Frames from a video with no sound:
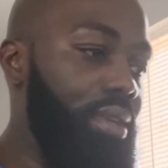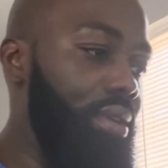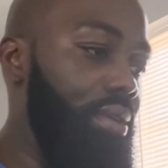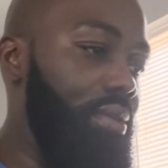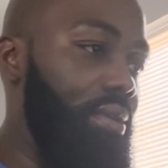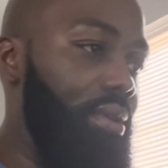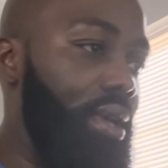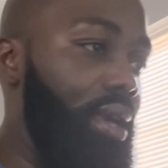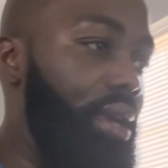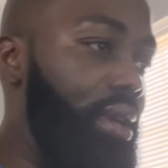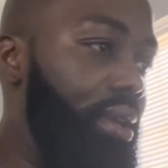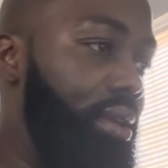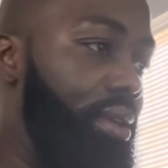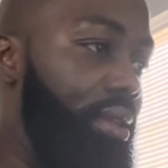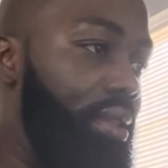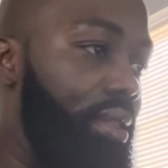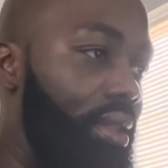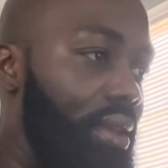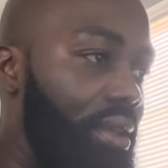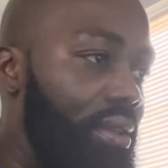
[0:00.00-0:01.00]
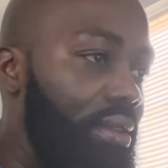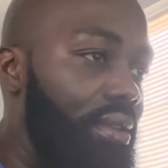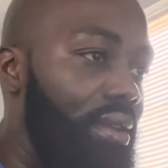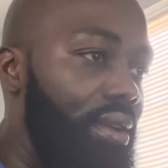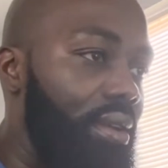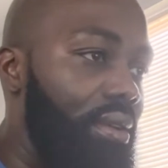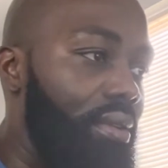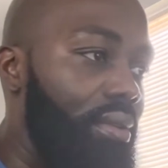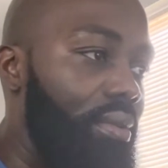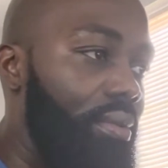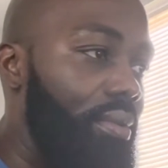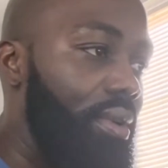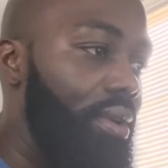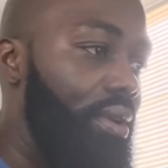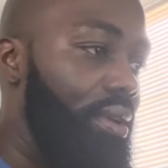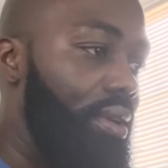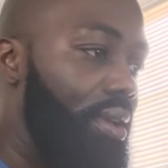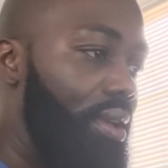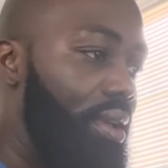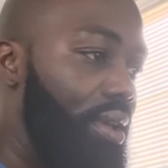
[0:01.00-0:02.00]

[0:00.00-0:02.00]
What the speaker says: Okay, that's not going to work.